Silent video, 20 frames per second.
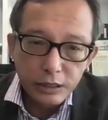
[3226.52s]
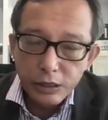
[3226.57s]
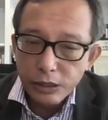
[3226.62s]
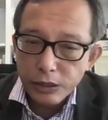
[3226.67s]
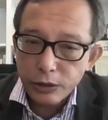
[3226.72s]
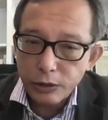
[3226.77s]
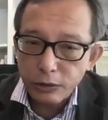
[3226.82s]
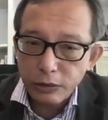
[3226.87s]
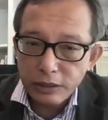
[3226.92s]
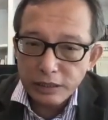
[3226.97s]

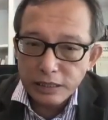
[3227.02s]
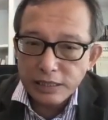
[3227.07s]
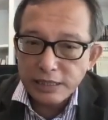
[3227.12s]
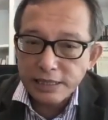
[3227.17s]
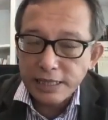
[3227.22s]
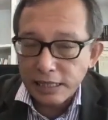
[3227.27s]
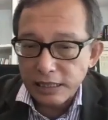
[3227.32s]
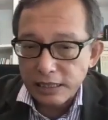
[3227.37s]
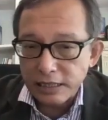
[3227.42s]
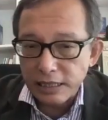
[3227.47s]
So in a
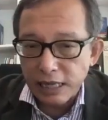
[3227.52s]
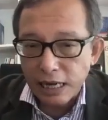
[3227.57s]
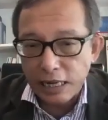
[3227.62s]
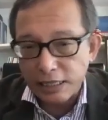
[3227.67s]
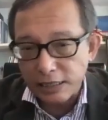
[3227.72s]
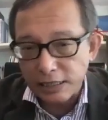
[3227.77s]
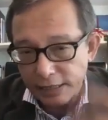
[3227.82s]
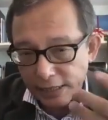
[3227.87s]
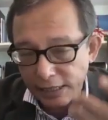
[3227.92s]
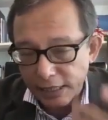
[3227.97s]
sense, I
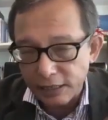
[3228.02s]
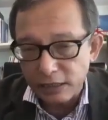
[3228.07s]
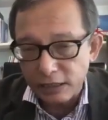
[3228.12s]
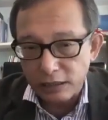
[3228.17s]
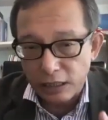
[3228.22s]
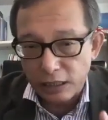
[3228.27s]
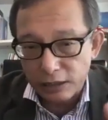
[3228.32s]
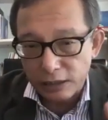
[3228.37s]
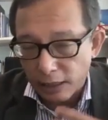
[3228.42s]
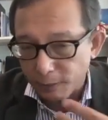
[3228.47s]
take it,
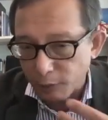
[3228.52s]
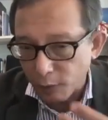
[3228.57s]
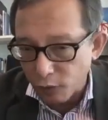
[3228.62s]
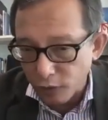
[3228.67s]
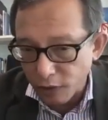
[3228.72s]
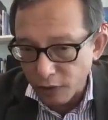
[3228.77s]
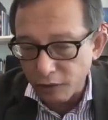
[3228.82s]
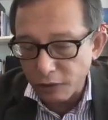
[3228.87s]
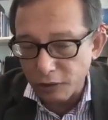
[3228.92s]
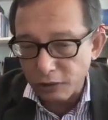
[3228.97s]
and I'm not
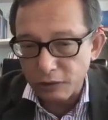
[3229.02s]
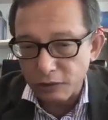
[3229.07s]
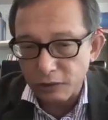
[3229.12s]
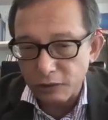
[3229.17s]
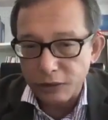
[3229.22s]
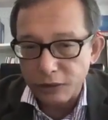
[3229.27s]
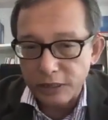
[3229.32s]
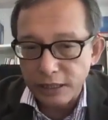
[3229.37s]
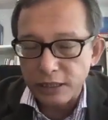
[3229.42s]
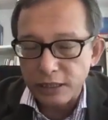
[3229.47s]
sure you
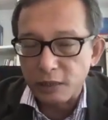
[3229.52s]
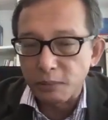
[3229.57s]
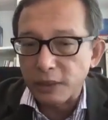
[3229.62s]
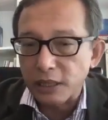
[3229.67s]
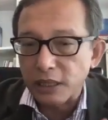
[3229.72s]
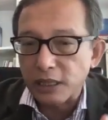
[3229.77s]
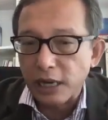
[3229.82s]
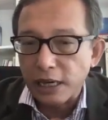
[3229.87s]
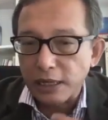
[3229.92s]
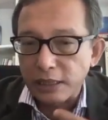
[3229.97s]
said it,
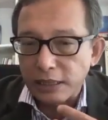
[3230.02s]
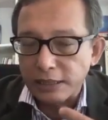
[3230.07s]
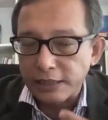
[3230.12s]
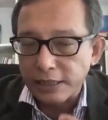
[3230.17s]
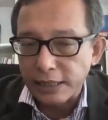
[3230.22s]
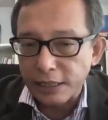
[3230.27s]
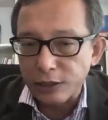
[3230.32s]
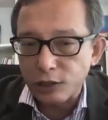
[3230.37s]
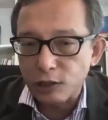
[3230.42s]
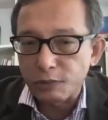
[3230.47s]
but I take
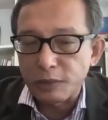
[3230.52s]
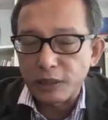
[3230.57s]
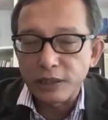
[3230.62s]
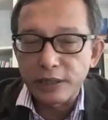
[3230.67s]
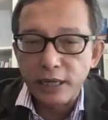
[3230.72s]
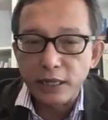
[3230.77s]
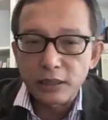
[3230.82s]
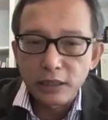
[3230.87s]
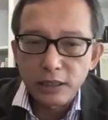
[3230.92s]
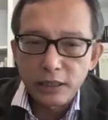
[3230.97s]
it to be
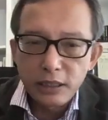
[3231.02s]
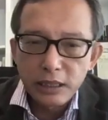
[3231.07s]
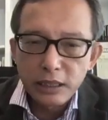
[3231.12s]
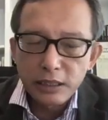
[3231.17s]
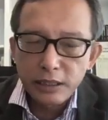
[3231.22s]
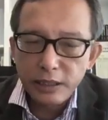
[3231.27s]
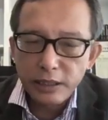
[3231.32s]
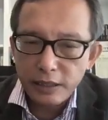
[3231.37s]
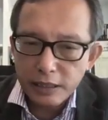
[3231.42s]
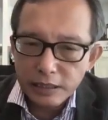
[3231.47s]
that
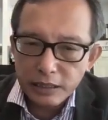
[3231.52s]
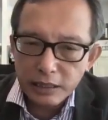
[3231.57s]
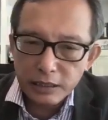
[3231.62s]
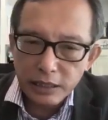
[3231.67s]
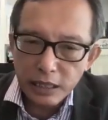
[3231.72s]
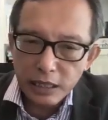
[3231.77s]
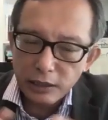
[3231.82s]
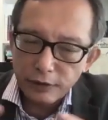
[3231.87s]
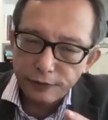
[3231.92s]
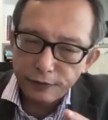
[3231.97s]
there is a
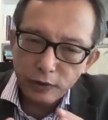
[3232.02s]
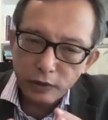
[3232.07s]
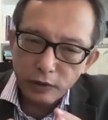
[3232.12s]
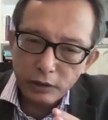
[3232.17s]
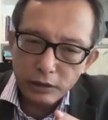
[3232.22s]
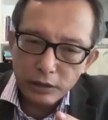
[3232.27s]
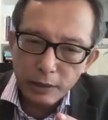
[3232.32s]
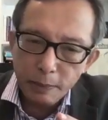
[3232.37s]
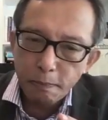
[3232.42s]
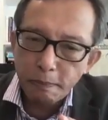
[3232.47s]
kind of
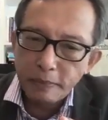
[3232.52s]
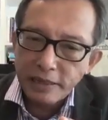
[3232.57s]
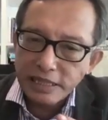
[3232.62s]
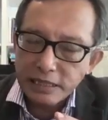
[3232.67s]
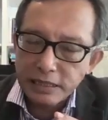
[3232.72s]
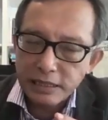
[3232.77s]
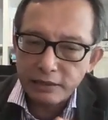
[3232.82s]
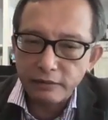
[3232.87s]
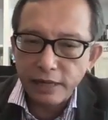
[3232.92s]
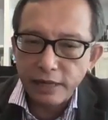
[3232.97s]

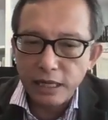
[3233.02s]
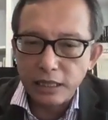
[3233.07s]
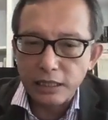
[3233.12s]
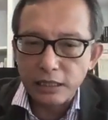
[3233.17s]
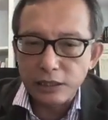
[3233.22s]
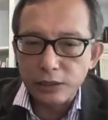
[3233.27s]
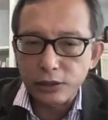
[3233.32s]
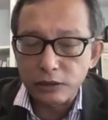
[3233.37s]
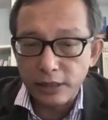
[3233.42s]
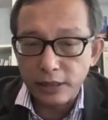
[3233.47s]
implicit
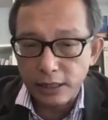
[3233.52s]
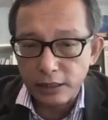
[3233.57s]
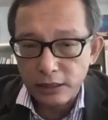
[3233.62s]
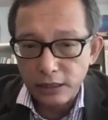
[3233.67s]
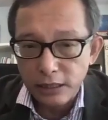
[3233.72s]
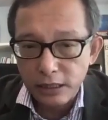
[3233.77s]
recognition that